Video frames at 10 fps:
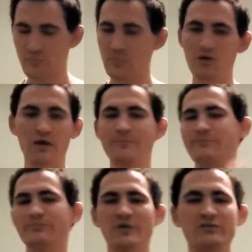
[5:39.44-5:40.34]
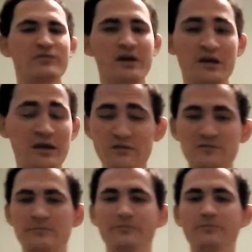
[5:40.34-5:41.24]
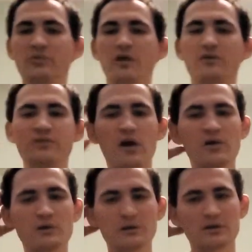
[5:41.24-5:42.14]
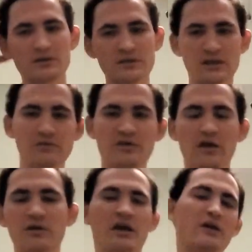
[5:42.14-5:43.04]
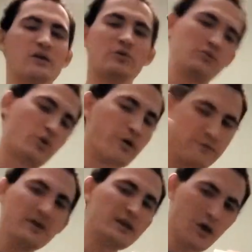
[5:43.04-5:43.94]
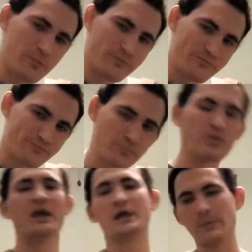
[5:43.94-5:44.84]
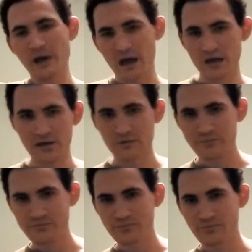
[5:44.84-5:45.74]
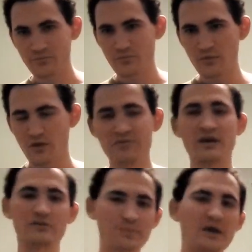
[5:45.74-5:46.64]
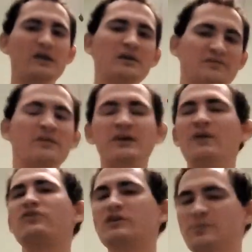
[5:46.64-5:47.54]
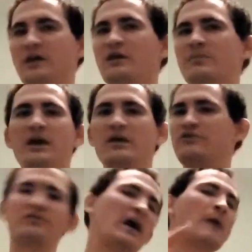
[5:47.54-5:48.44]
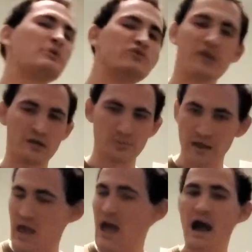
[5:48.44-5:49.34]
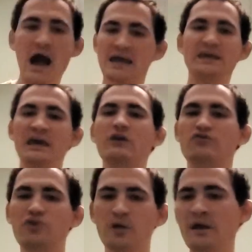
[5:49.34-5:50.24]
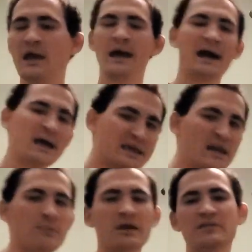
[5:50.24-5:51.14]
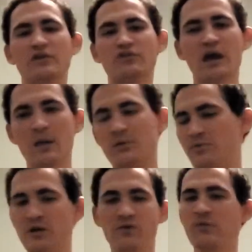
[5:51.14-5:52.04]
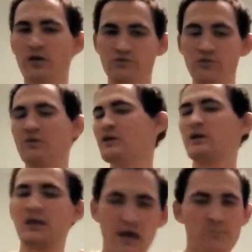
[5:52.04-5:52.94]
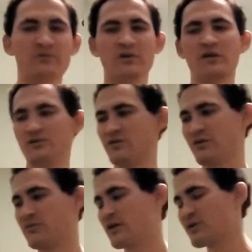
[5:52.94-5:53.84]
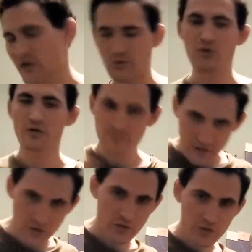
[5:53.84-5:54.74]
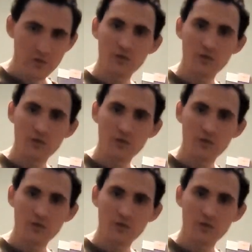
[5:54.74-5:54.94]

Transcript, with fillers: Okay, that's fine, I guess. So he was like, okay, record a video and come back. Because I explained, he said that after I explained to him that it just happened randomly. I can't control it. I cannot make the issue happen whenever I want to. It happens on its own. It's like, okay, record a video.